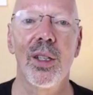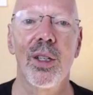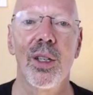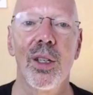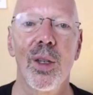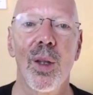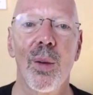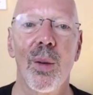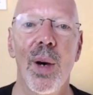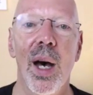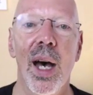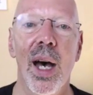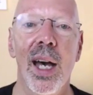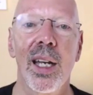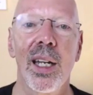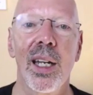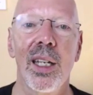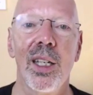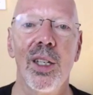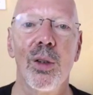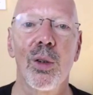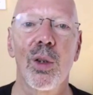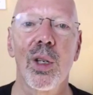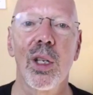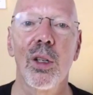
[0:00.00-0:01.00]
to the body.
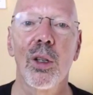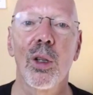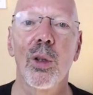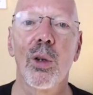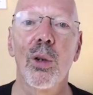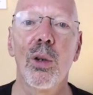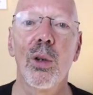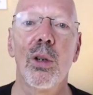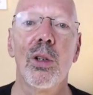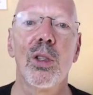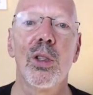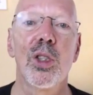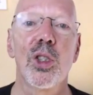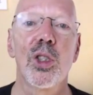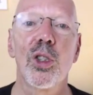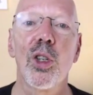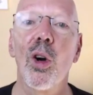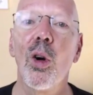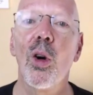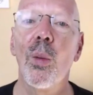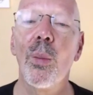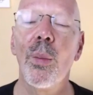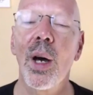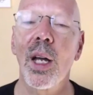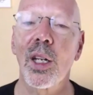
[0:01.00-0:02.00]
You can learn
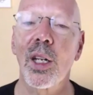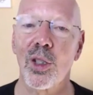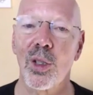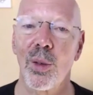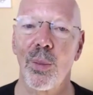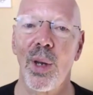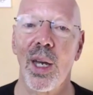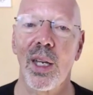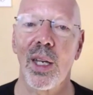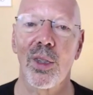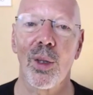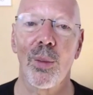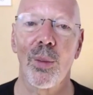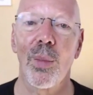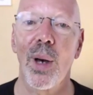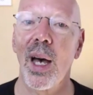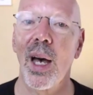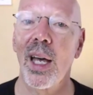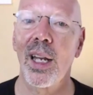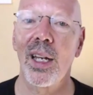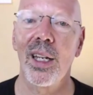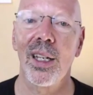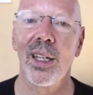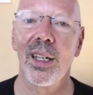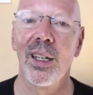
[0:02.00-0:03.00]
so much about the
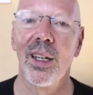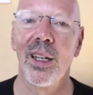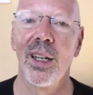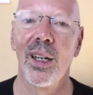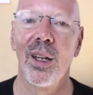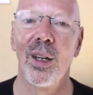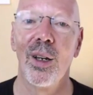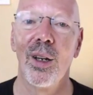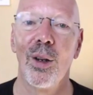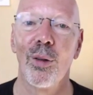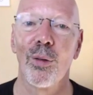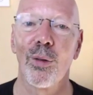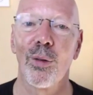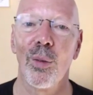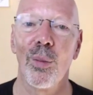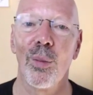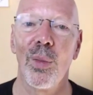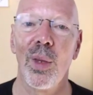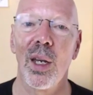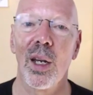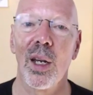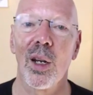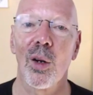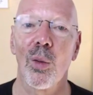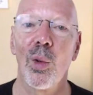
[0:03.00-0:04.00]
body from
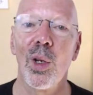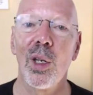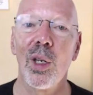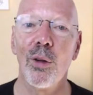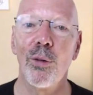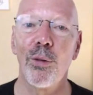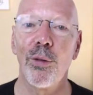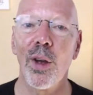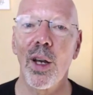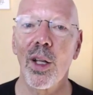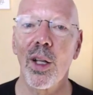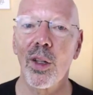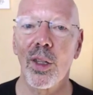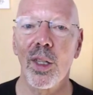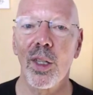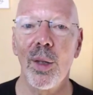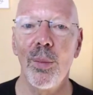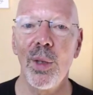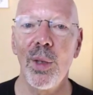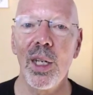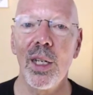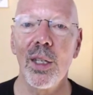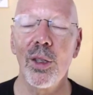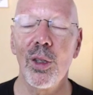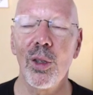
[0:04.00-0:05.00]
there. When you felt
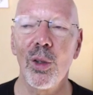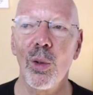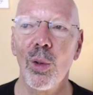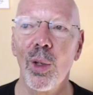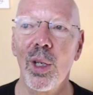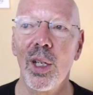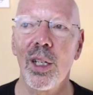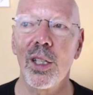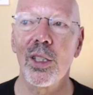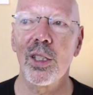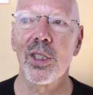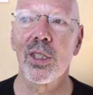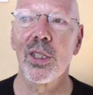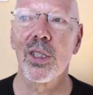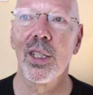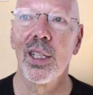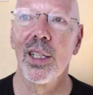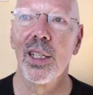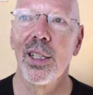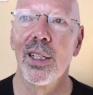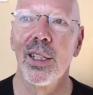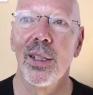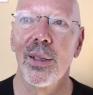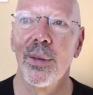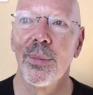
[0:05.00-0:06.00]
limited to it, it's
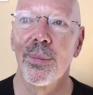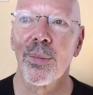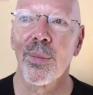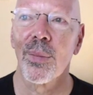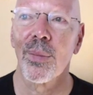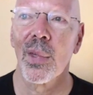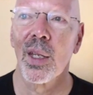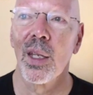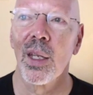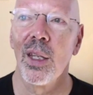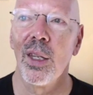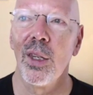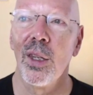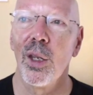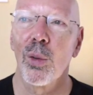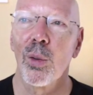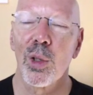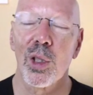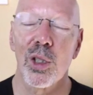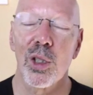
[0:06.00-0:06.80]
there was